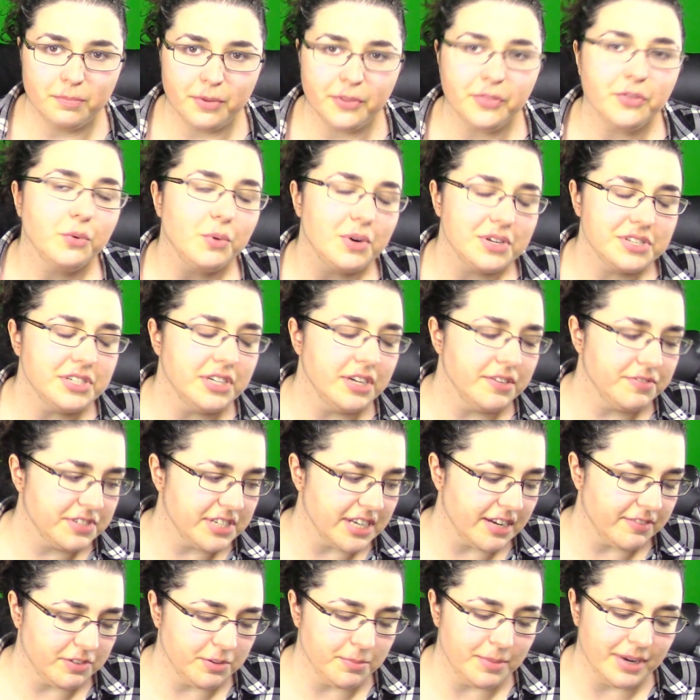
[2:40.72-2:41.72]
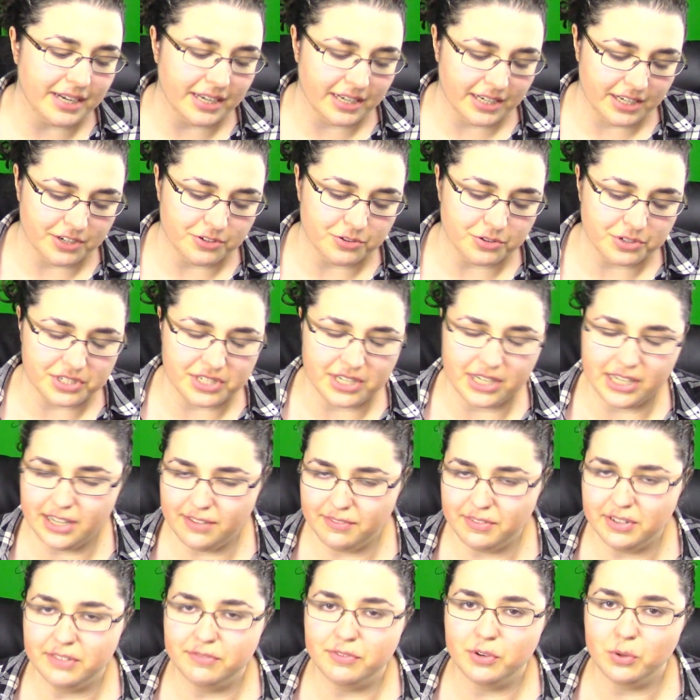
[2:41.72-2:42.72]
But there was enough stuff to make it interesting,
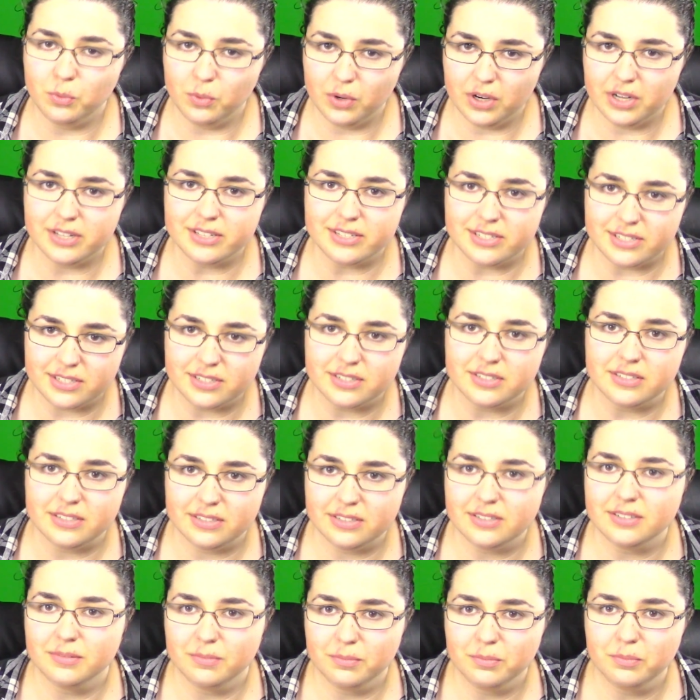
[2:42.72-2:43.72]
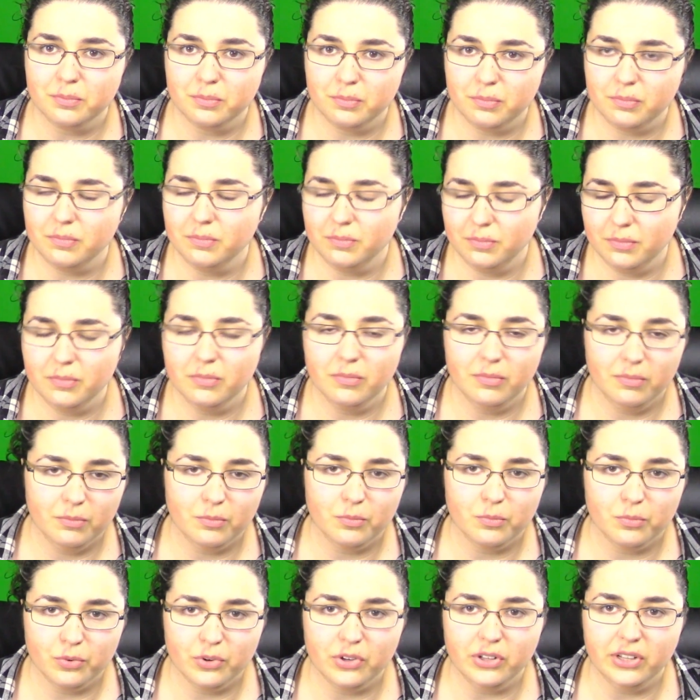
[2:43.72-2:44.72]
even if it was
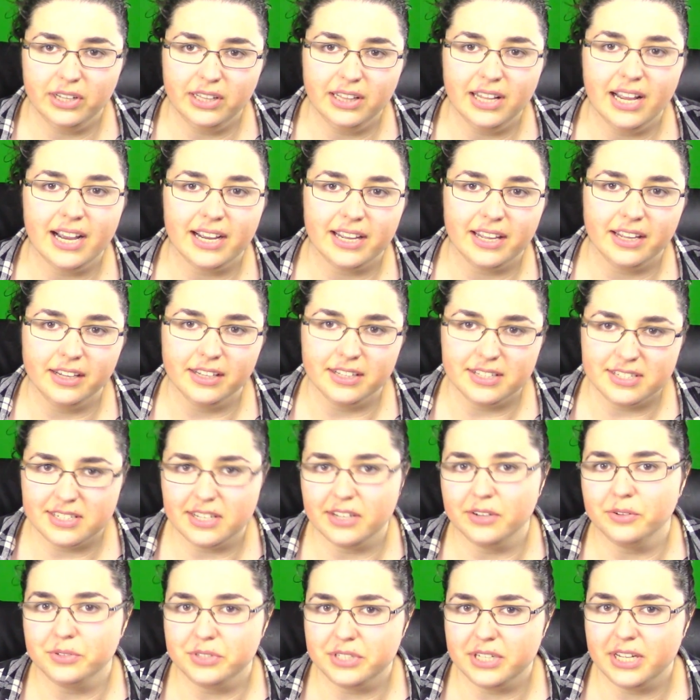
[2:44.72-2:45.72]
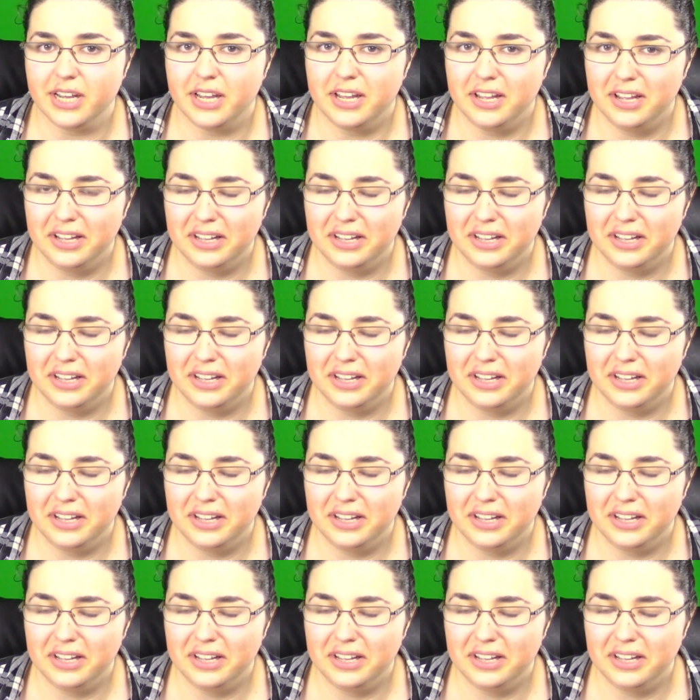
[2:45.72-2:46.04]
really lacking in subtlety.